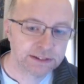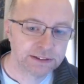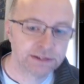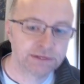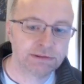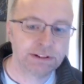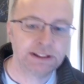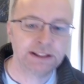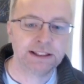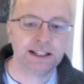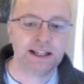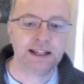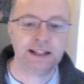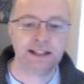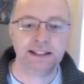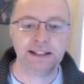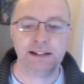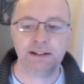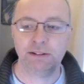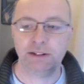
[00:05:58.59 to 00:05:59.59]
drink that,
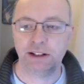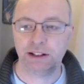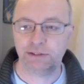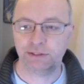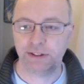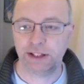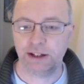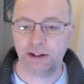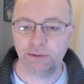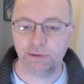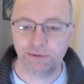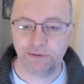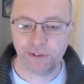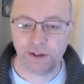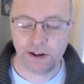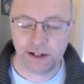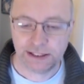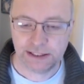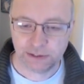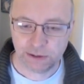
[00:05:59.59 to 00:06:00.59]
and that will last for the whole
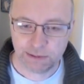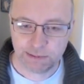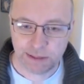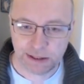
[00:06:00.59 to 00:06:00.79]
fight. So I